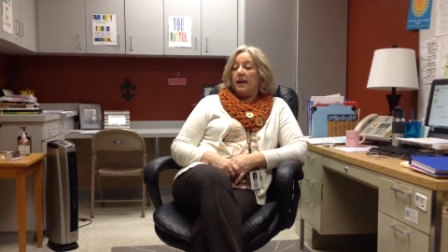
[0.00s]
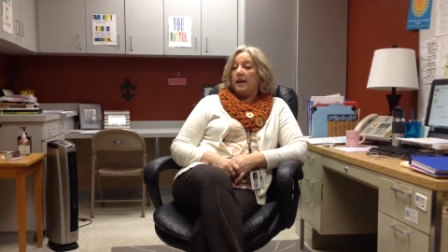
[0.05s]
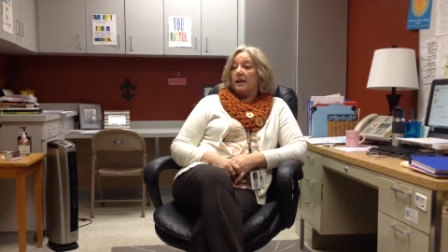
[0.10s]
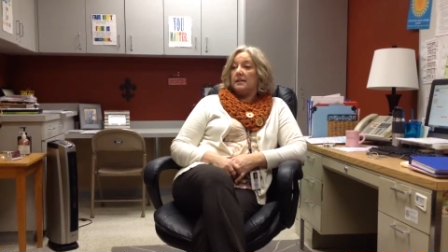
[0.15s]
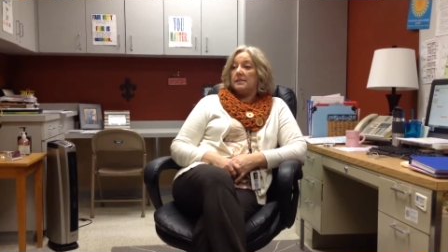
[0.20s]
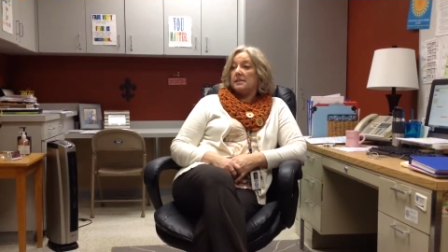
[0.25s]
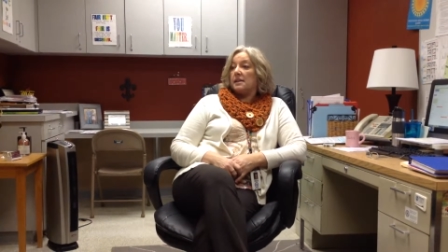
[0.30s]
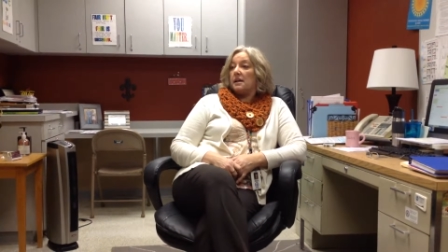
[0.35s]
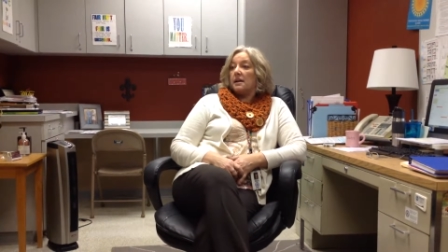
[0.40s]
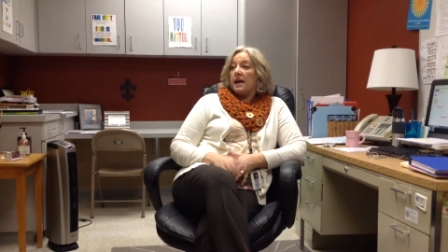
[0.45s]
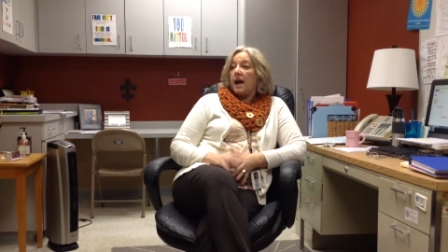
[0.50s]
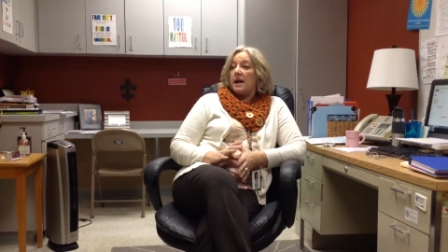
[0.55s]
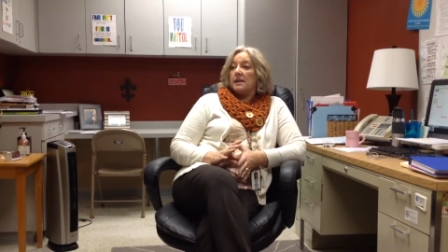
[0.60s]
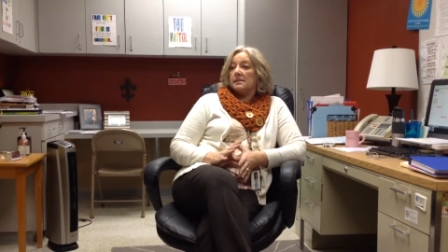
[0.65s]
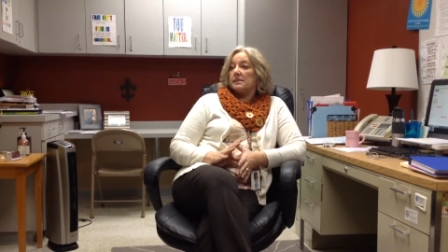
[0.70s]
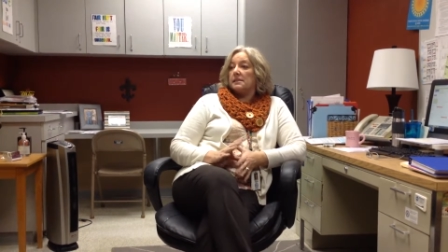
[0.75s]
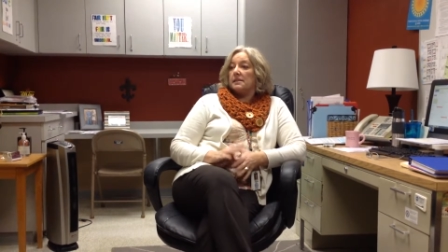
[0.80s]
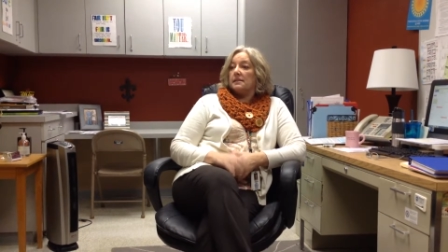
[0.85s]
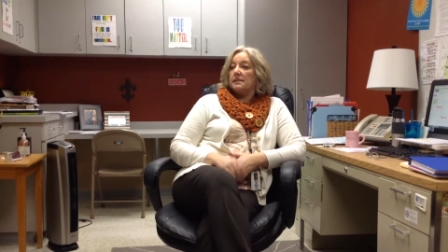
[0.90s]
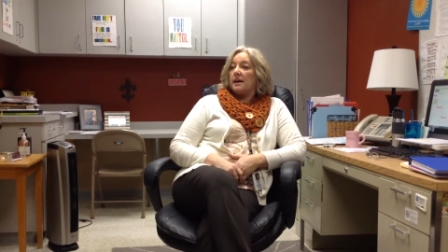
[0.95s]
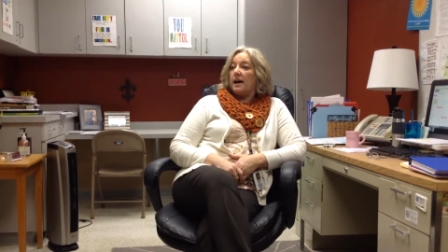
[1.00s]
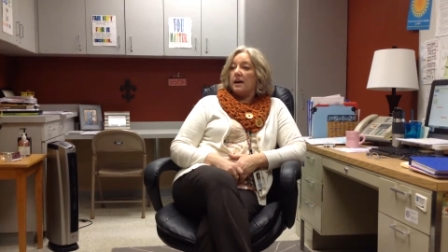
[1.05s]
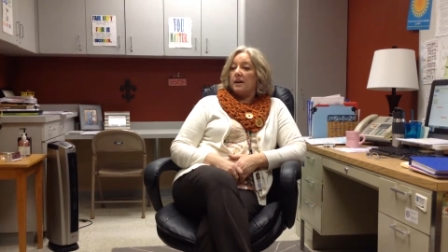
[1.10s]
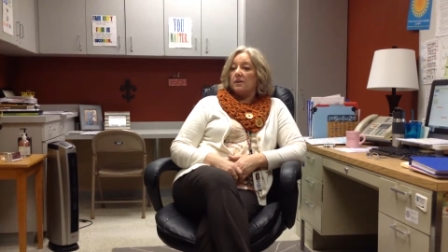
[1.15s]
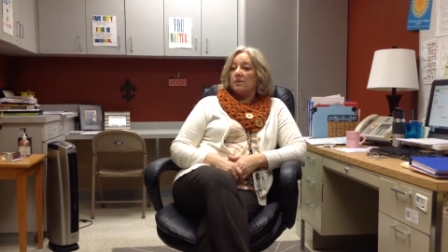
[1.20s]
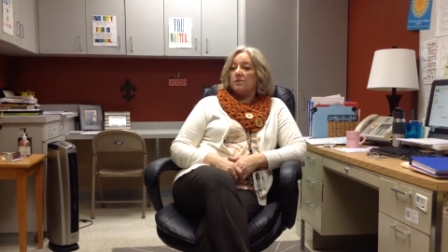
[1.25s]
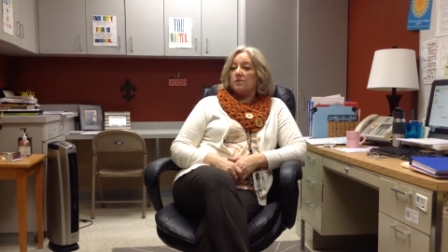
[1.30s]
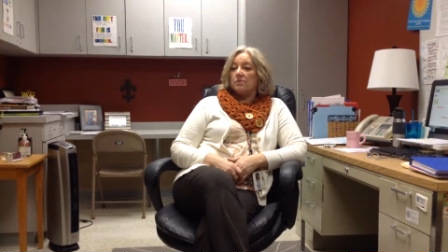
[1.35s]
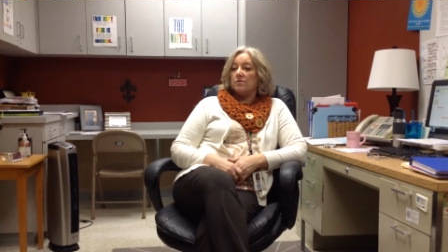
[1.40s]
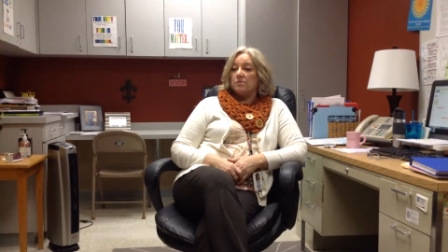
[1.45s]
It's constant. I
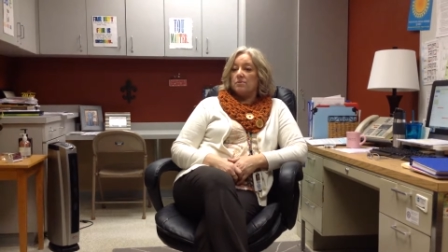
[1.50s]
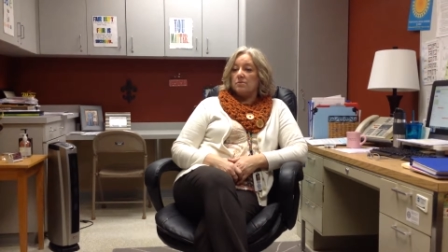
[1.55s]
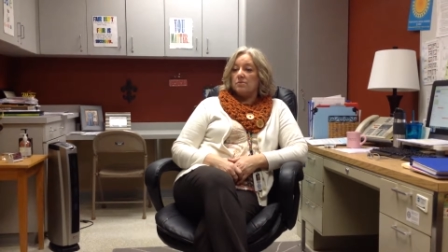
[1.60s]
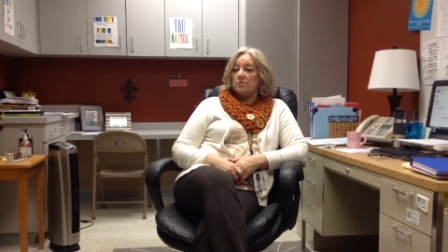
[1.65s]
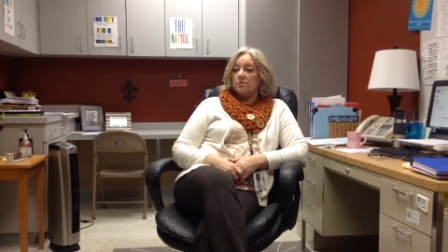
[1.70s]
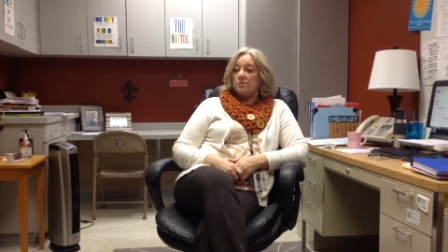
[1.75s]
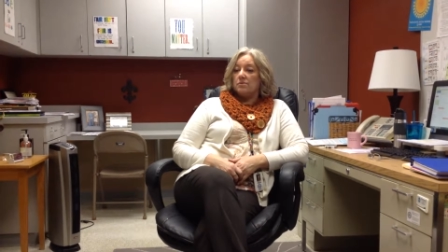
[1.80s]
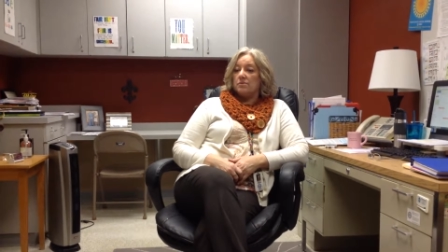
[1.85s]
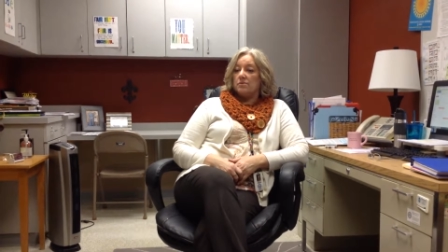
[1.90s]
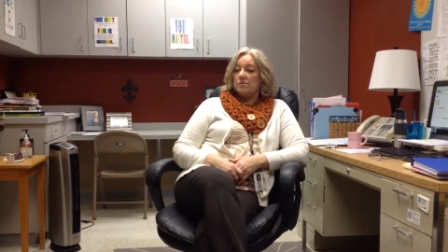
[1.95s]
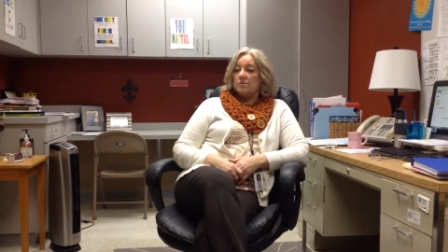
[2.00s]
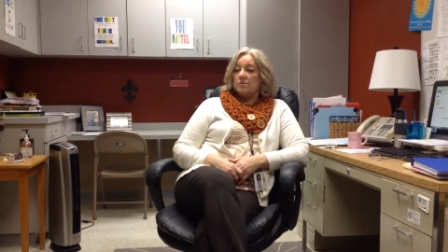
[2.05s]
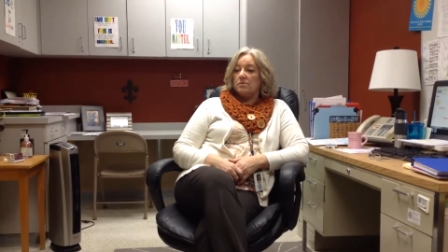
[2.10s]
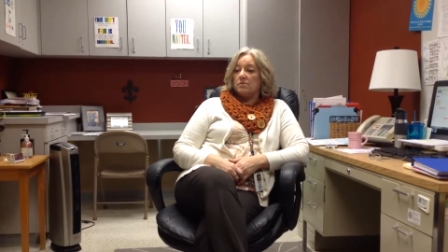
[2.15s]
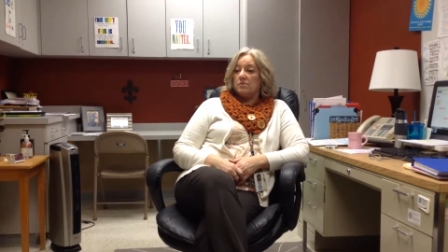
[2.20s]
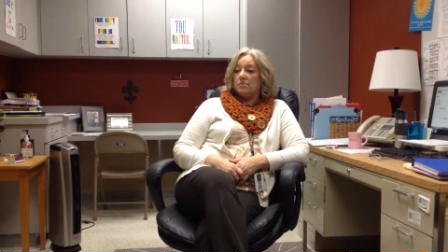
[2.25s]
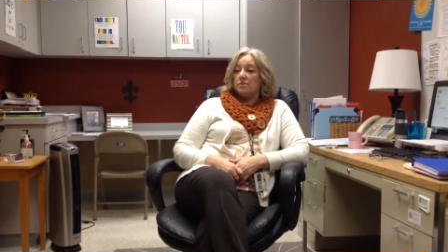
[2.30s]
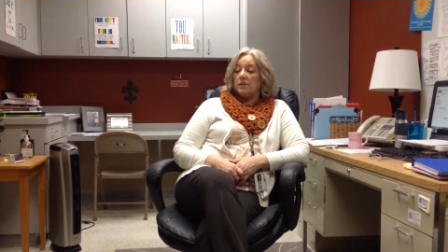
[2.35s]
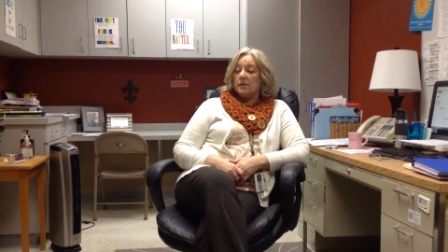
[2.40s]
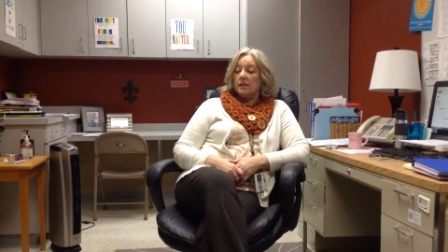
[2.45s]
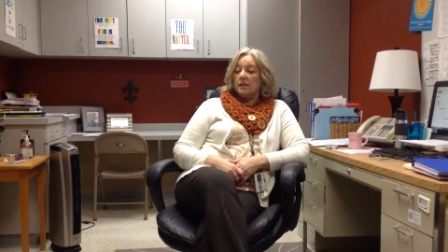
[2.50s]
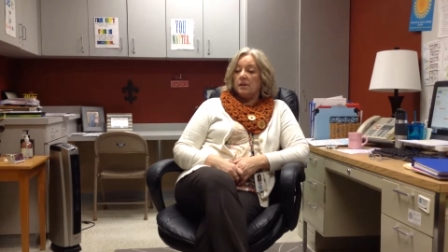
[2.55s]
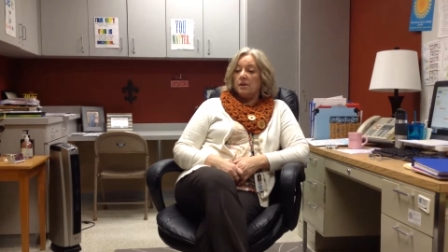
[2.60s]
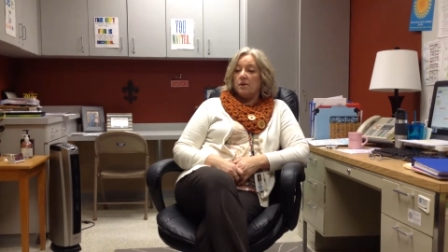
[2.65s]
don't really